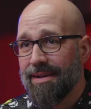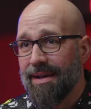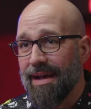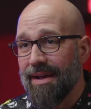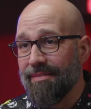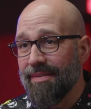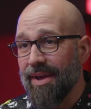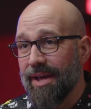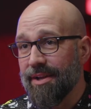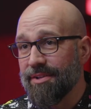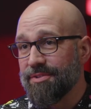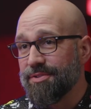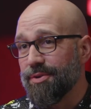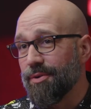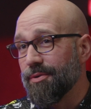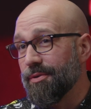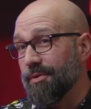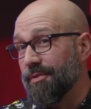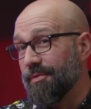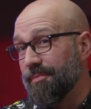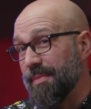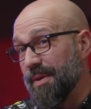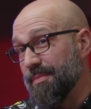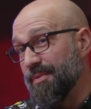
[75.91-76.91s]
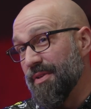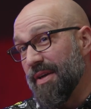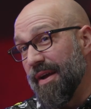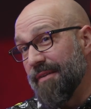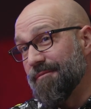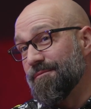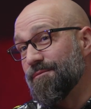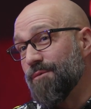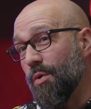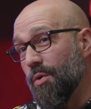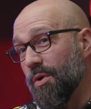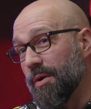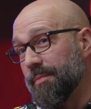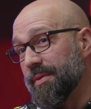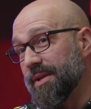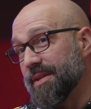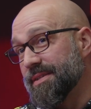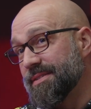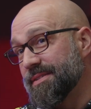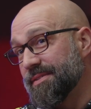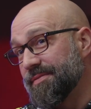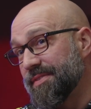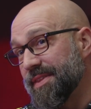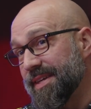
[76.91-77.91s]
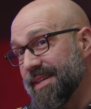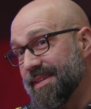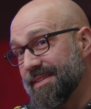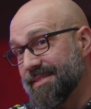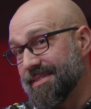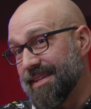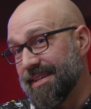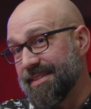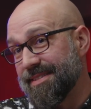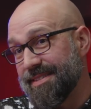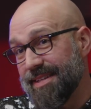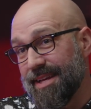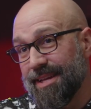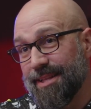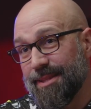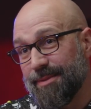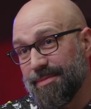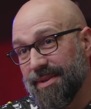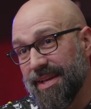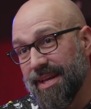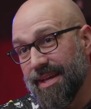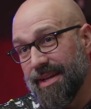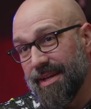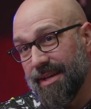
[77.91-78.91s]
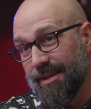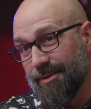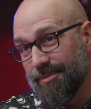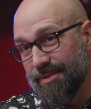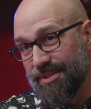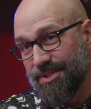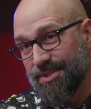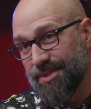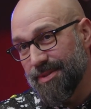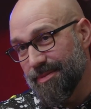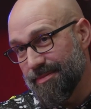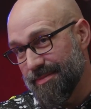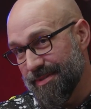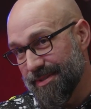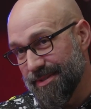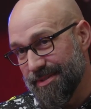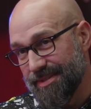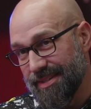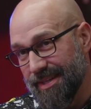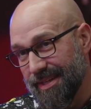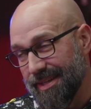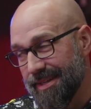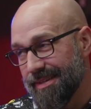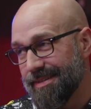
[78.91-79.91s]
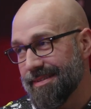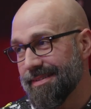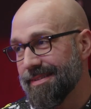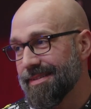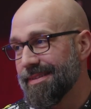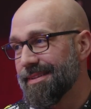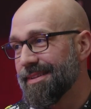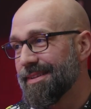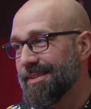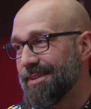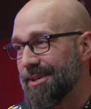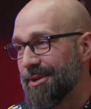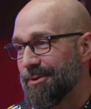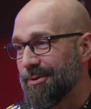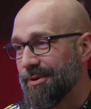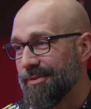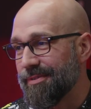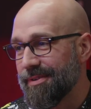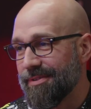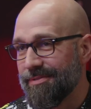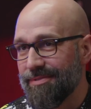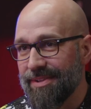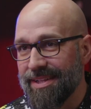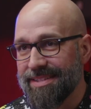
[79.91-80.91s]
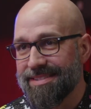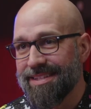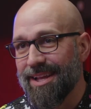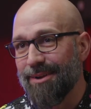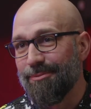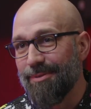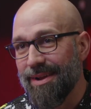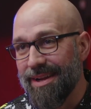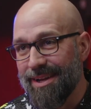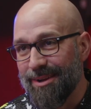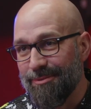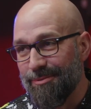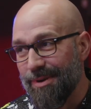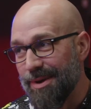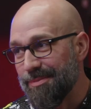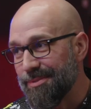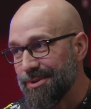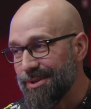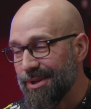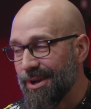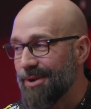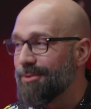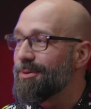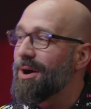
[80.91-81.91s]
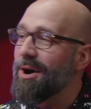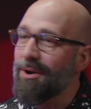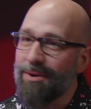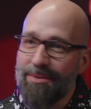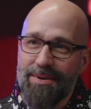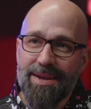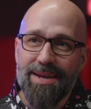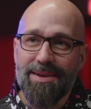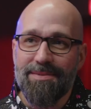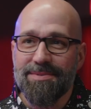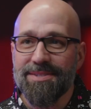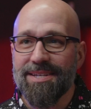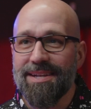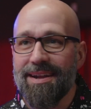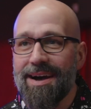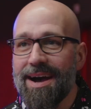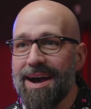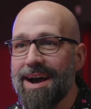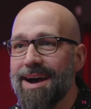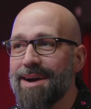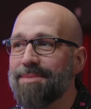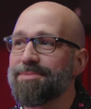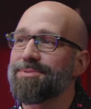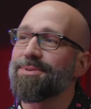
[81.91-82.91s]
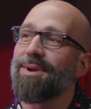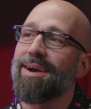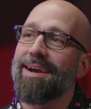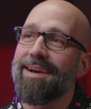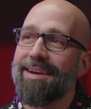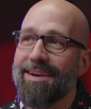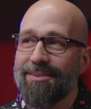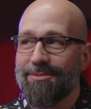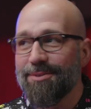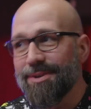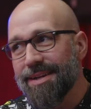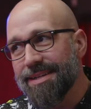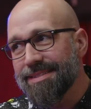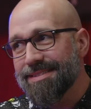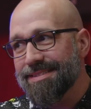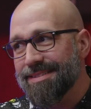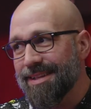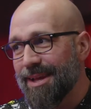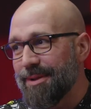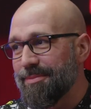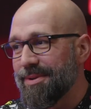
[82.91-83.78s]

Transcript: I've got a total of maybe like 4 minutes of things I say at the beginning, which is like the equivalent of let's get ready to rumble, you know, welcome to hymns and hops, right? Everyone gets excited